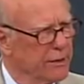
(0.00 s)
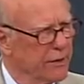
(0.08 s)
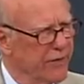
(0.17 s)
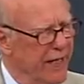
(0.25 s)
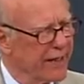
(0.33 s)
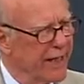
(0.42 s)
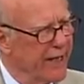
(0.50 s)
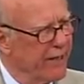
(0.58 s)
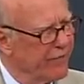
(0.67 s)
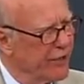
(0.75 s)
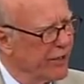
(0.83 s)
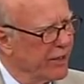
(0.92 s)
that kind
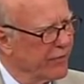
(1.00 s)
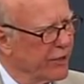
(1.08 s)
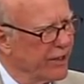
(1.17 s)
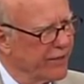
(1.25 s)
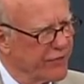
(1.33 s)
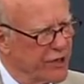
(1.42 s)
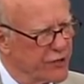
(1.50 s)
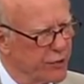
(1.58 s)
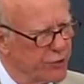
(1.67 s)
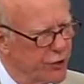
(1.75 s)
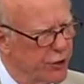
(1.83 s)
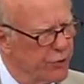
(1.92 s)
of endeavor if they
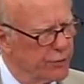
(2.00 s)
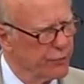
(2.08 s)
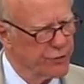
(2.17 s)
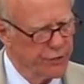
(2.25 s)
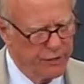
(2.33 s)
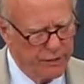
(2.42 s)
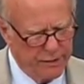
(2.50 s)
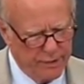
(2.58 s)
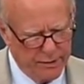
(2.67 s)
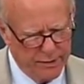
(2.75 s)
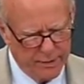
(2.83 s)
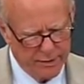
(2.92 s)
so choose.
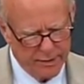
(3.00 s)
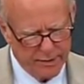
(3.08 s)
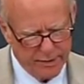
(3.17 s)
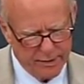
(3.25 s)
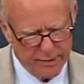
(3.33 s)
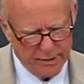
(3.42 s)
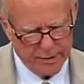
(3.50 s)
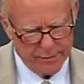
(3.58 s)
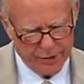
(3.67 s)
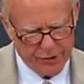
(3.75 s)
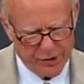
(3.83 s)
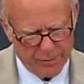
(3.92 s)

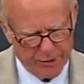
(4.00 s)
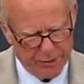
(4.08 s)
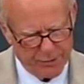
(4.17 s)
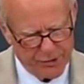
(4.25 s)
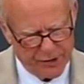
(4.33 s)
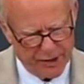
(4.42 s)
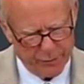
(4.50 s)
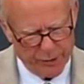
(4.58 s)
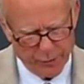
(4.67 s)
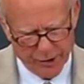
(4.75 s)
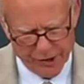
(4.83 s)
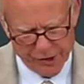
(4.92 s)
But some people say we
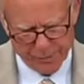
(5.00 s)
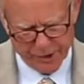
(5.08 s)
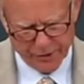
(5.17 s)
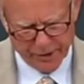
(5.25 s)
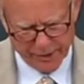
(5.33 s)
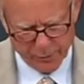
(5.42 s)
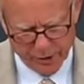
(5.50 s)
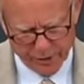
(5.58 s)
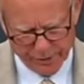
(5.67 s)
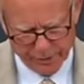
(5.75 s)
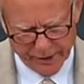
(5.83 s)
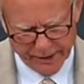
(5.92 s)
want to spread that
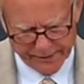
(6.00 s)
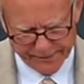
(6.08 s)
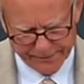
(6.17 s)
wealth around.